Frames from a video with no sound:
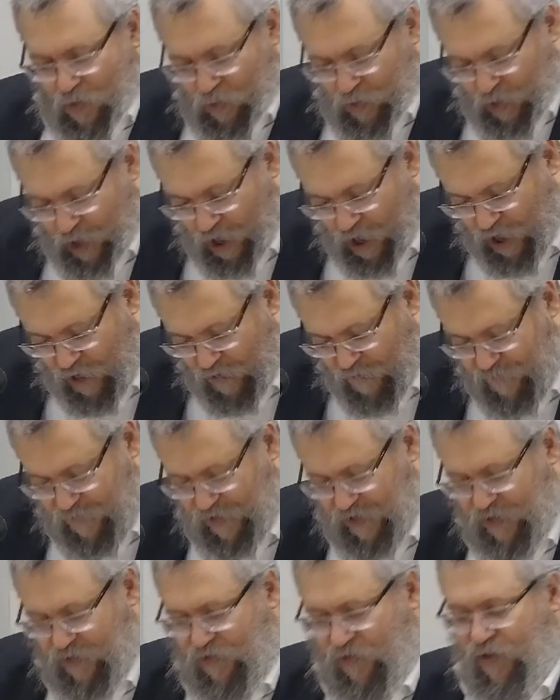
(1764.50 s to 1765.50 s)
Life is
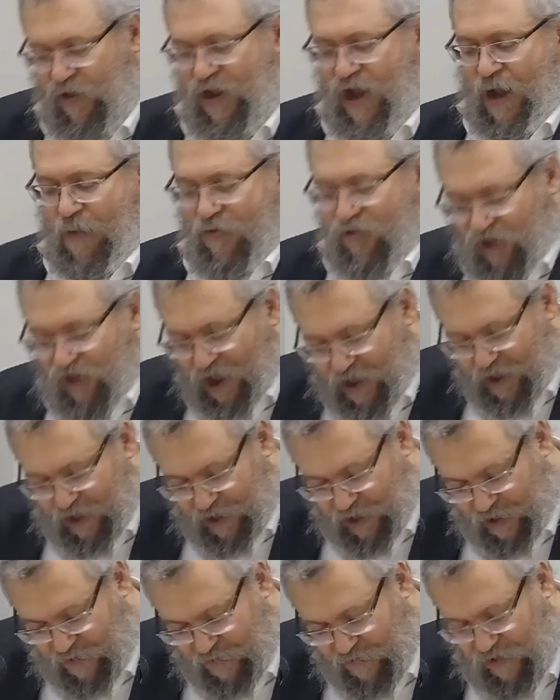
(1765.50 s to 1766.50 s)
more than me
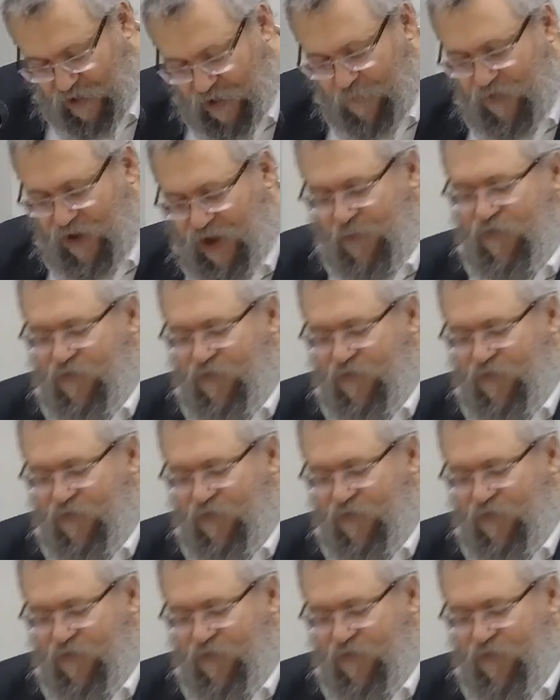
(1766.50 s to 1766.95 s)
eating pizza